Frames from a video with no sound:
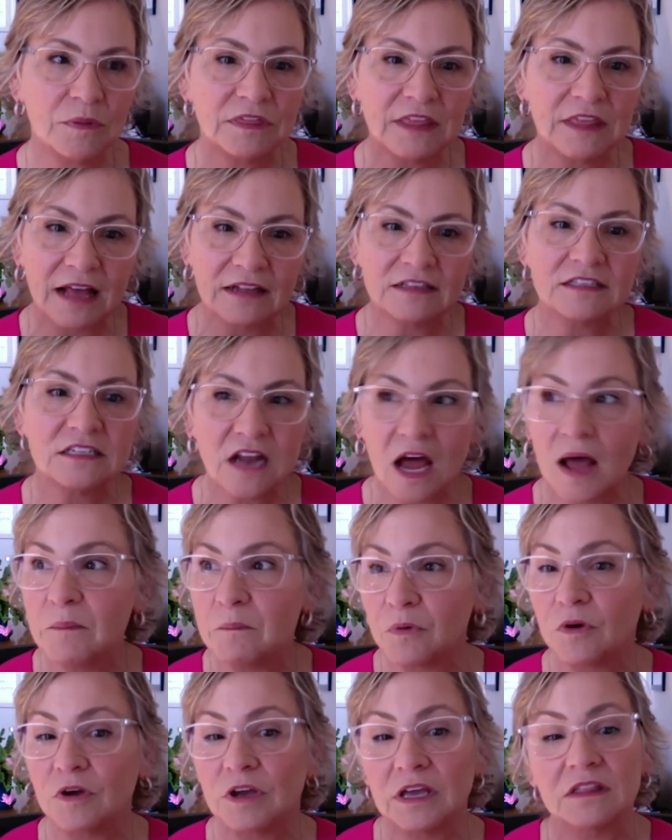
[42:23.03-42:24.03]
but that's
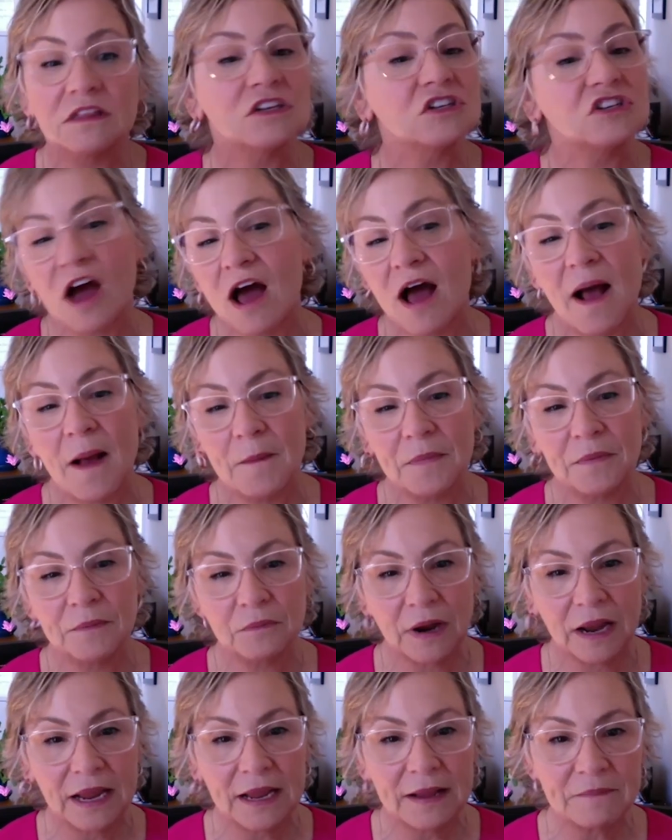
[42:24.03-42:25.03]
not booking the job,
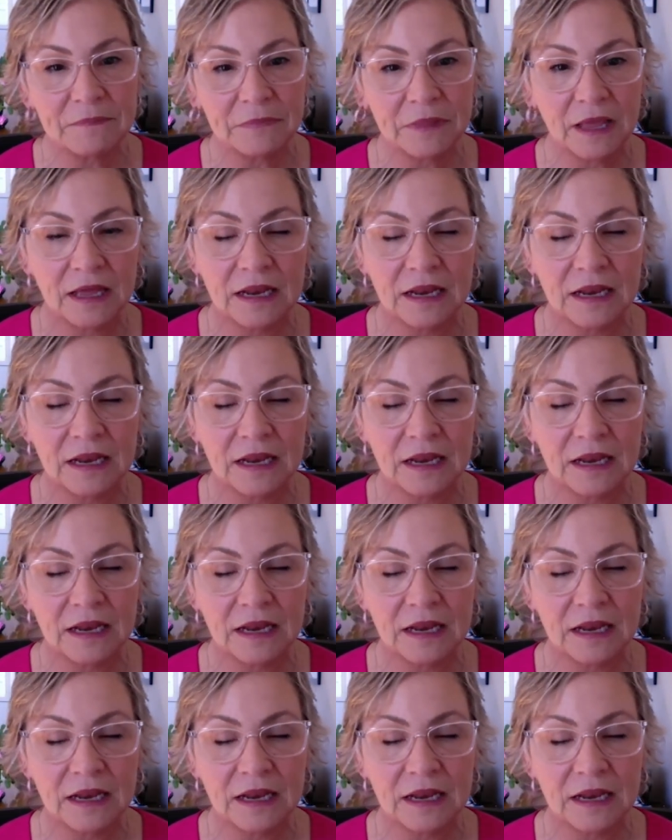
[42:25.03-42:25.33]
right?